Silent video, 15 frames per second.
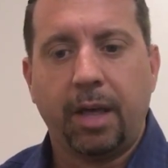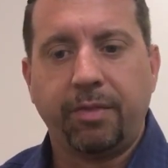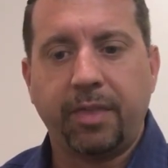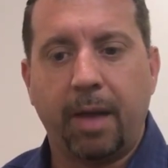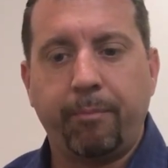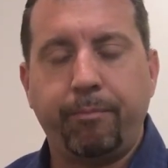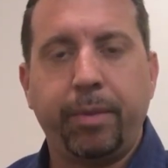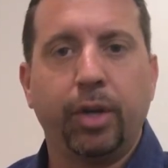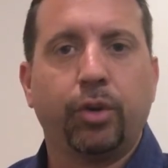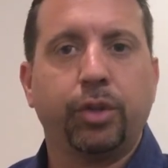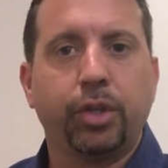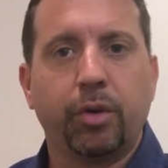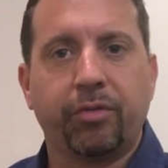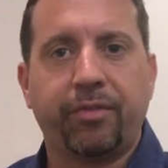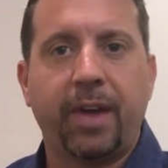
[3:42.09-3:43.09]
that
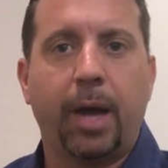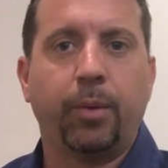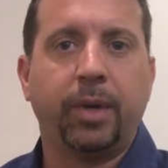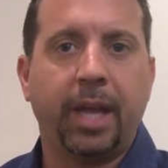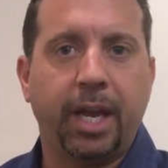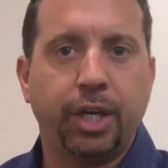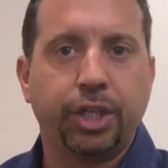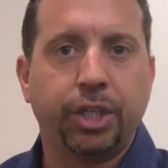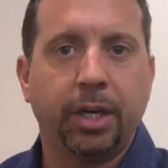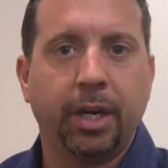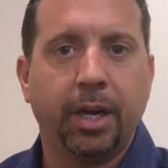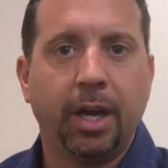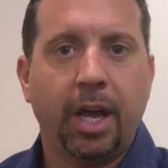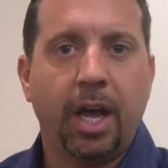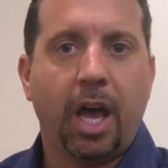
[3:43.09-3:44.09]
build your
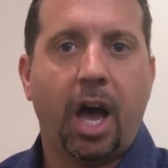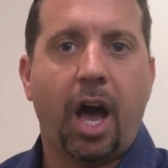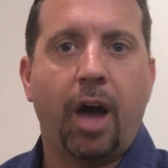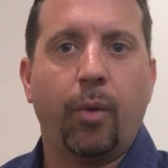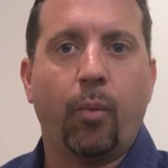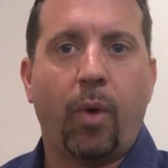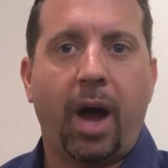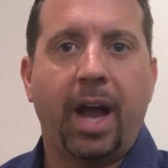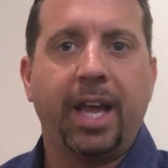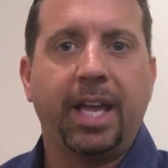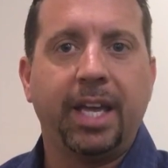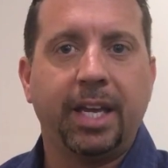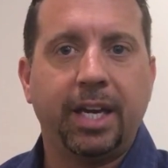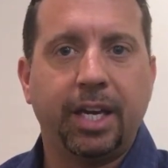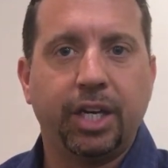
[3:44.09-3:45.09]
foundation on why
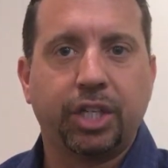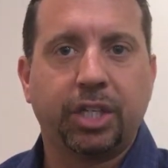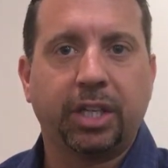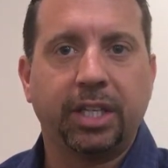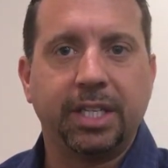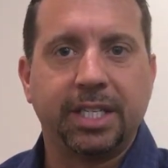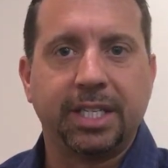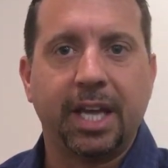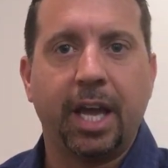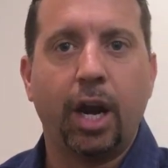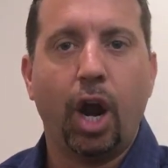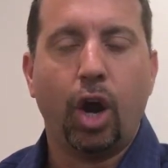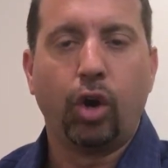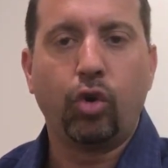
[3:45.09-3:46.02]
he initially said,